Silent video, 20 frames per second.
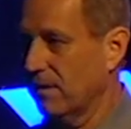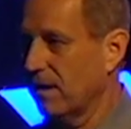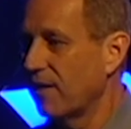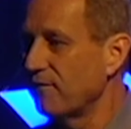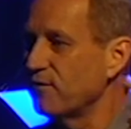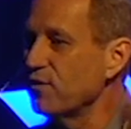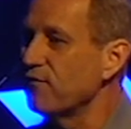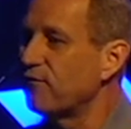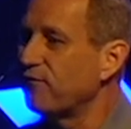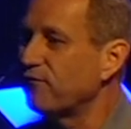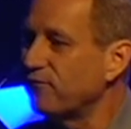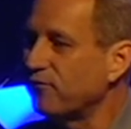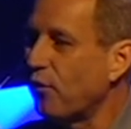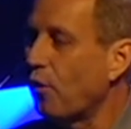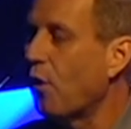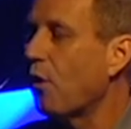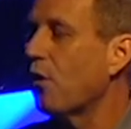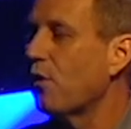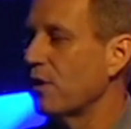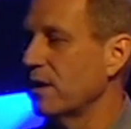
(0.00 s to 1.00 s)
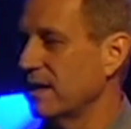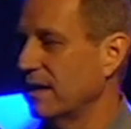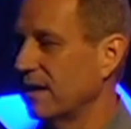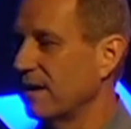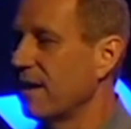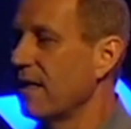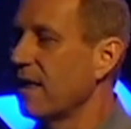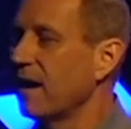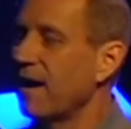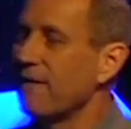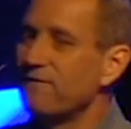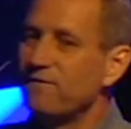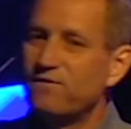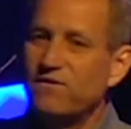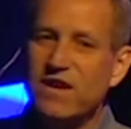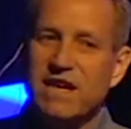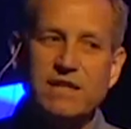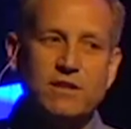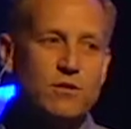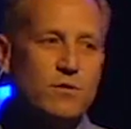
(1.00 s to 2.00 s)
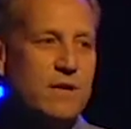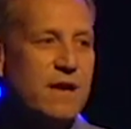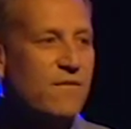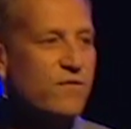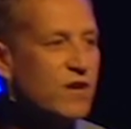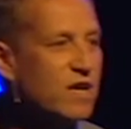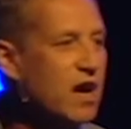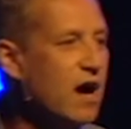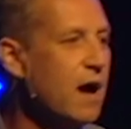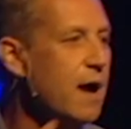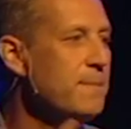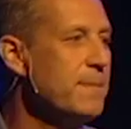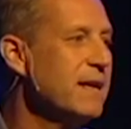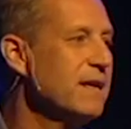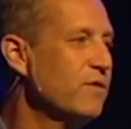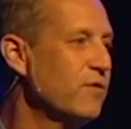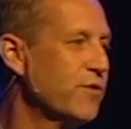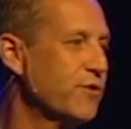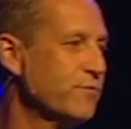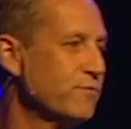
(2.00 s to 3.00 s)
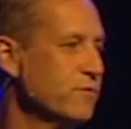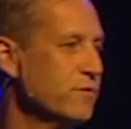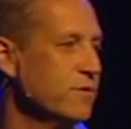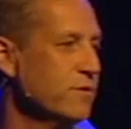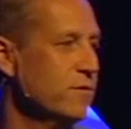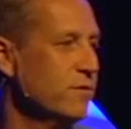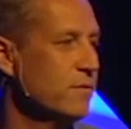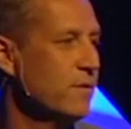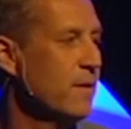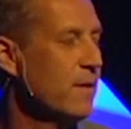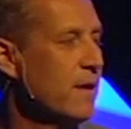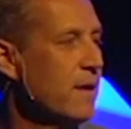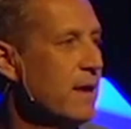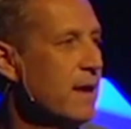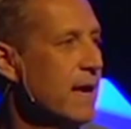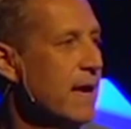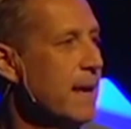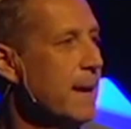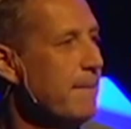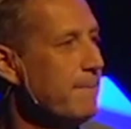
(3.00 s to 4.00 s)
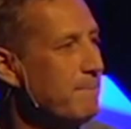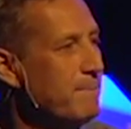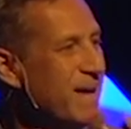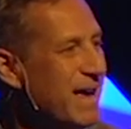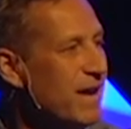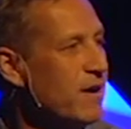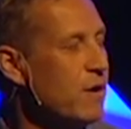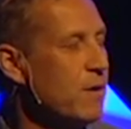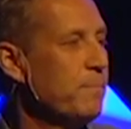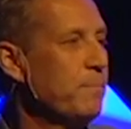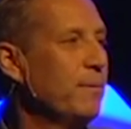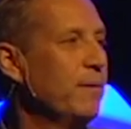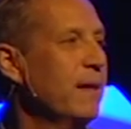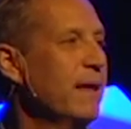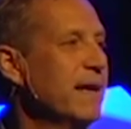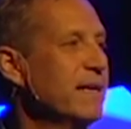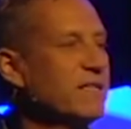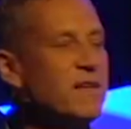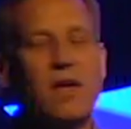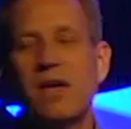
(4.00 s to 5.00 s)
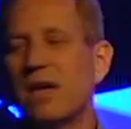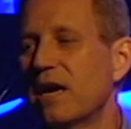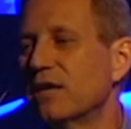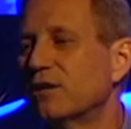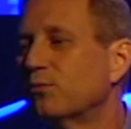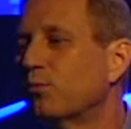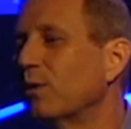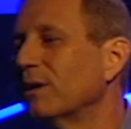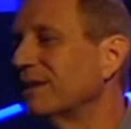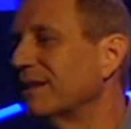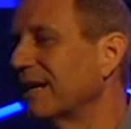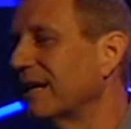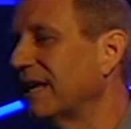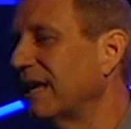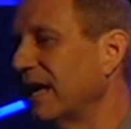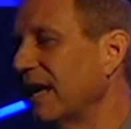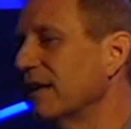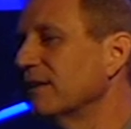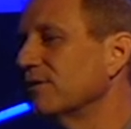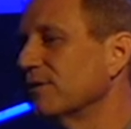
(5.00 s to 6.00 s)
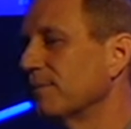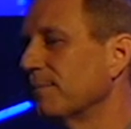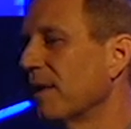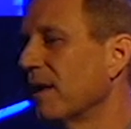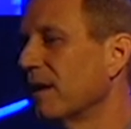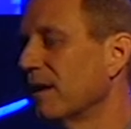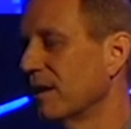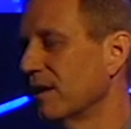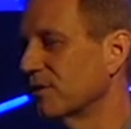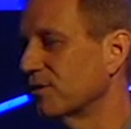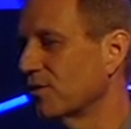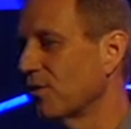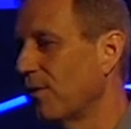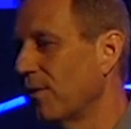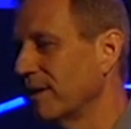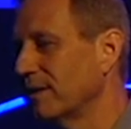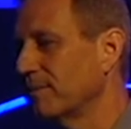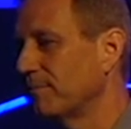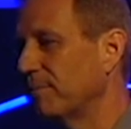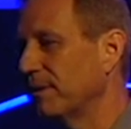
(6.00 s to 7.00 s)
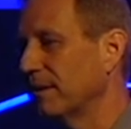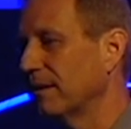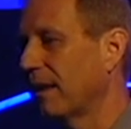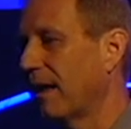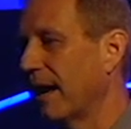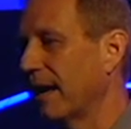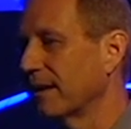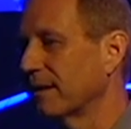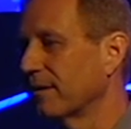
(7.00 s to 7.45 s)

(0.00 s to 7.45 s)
of euphoria, of victory, of coming through in a better place is what the kingdom is going to be like.